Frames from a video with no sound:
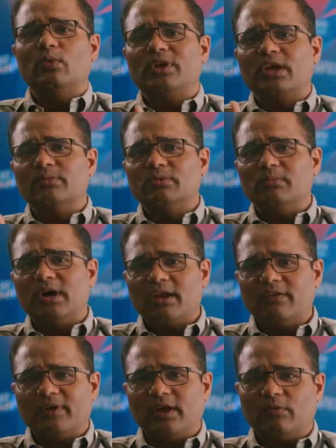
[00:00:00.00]
And when we come to
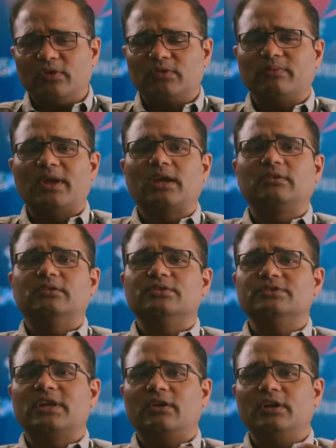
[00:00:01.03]
modifiable risk
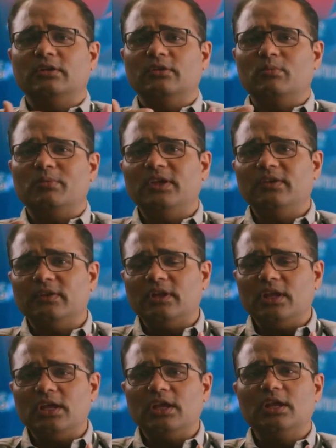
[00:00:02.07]
factors that include
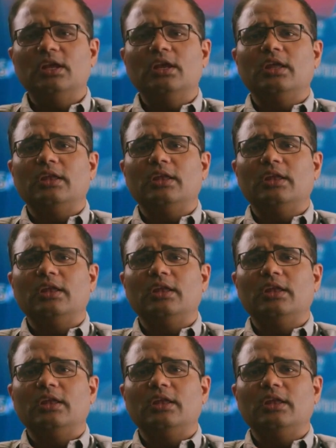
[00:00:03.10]
obesity,